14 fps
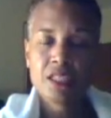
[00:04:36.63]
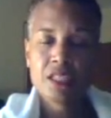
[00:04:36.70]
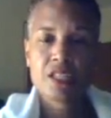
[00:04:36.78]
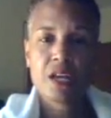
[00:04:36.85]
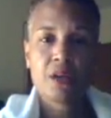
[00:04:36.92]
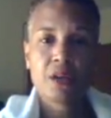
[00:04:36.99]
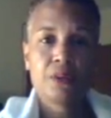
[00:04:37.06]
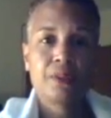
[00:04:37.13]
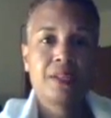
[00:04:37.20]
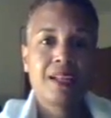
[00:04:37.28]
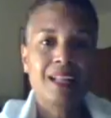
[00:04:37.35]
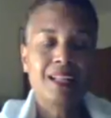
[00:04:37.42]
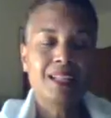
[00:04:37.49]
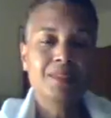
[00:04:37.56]
So
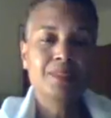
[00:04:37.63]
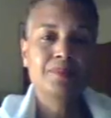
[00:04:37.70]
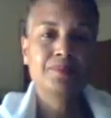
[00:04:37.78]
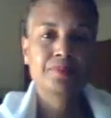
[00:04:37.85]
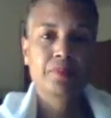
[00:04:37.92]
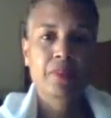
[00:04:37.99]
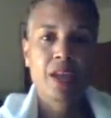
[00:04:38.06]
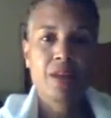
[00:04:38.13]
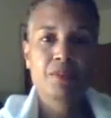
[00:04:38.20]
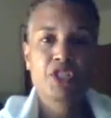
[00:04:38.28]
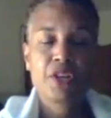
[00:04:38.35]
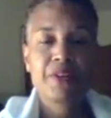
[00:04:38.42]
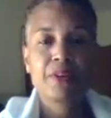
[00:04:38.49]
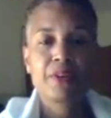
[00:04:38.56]
I'm
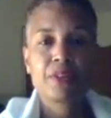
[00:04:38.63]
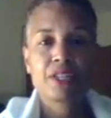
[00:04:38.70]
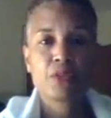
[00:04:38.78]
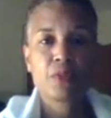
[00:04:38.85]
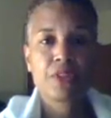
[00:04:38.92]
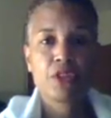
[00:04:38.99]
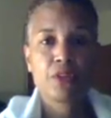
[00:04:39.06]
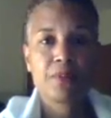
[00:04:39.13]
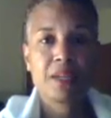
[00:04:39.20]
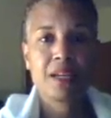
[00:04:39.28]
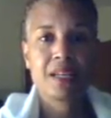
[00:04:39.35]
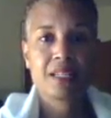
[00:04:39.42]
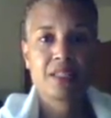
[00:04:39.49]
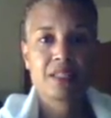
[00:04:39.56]
sharing this with you
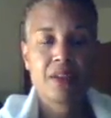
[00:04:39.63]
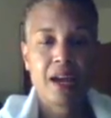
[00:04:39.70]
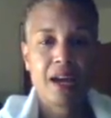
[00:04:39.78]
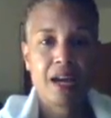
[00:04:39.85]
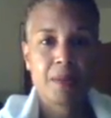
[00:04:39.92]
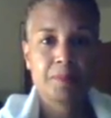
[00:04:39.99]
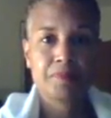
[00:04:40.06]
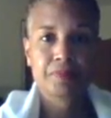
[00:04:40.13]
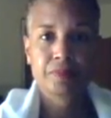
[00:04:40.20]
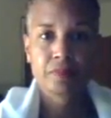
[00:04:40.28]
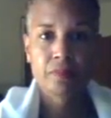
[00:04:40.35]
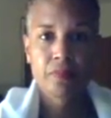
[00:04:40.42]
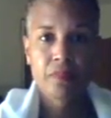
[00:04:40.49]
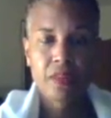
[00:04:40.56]
because
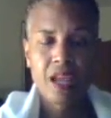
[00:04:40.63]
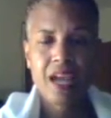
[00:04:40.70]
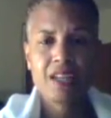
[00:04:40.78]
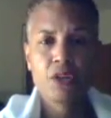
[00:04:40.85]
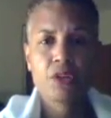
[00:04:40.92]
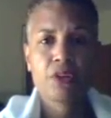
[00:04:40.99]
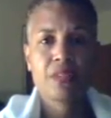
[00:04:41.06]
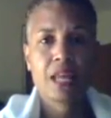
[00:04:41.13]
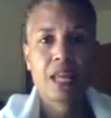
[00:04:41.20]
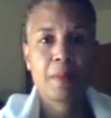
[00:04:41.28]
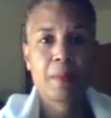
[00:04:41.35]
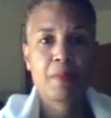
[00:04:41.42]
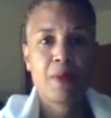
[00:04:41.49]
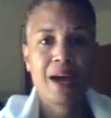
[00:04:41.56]
I know there are a lot
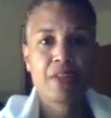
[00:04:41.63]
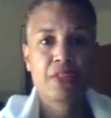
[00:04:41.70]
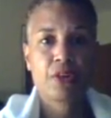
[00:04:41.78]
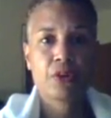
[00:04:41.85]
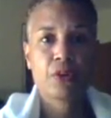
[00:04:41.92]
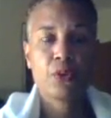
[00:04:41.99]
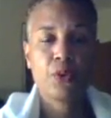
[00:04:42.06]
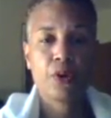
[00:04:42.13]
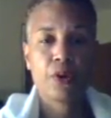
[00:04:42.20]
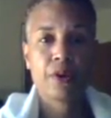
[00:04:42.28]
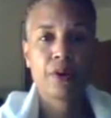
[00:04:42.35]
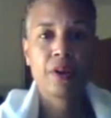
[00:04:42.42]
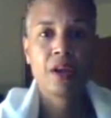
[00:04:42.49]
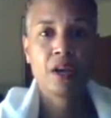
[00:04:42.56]
of people out there who
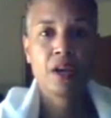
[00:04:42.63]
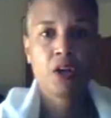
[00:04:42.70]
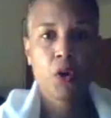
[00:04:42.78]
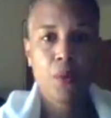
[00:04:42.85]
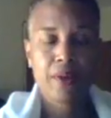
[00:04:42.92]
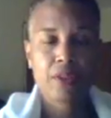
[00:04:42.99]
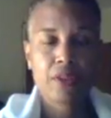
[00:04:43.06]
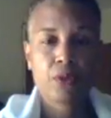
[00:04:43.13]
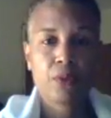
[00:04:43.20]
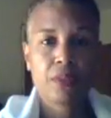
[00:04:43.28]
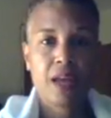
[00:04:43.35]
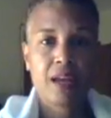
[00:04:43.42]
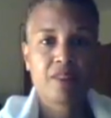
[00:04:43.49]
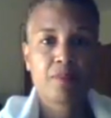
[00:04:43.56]
are going through
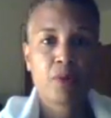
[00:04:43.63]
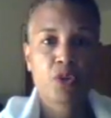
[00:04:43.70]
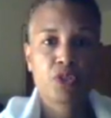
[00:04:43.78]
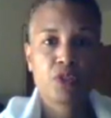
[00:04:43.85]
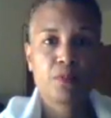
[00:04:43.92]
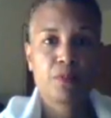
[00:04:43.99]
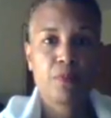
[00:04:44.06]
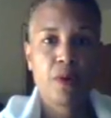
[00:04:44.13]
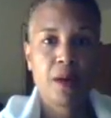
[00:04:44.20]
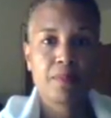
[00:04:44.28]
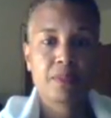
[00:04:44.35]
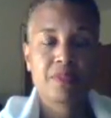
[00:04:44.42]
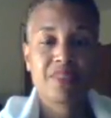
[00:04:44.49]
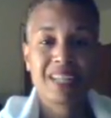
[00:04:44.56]
a lot of personal
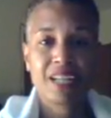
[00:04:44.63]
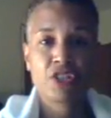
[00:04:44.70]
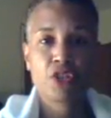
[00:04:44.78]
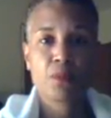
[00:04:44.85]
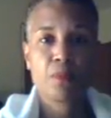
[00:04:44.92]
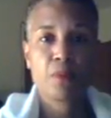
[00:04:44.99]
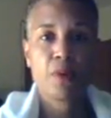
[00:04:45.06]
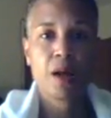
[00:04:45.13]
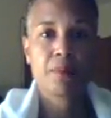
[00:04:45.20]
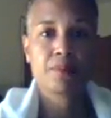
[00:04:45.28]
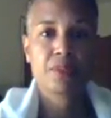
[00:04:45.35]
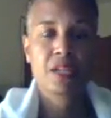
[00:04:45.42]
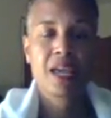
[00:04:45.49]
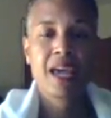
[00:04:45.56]
problems, financial
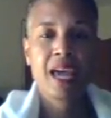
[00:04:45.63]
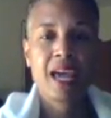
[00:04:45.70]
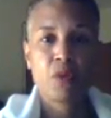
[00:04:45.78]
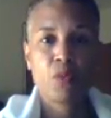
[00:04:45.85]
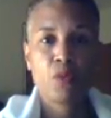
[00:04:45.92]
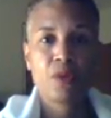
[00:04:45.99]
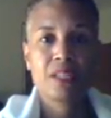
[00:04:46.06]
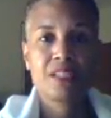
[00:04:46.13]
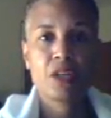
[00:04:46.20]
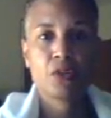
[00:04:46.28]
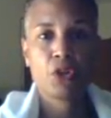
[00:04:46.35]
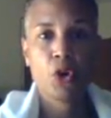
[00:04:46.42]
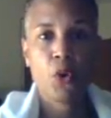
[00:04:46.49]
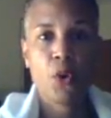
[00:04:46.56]
problems, and really
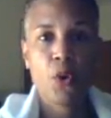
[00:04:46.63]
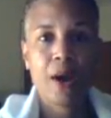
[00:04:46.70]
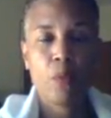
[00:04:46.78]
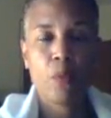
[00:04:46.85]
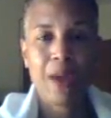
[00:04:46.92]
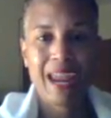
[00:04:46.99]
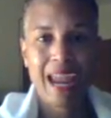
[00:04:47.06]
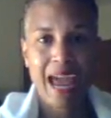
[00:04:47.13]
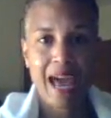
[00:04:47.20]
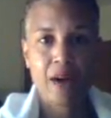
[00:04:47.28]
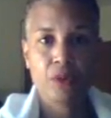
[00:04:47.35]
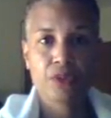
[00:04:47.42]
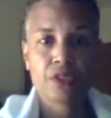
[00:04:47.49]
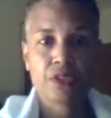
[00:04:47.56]
don't know a way
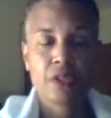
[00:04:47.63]
out.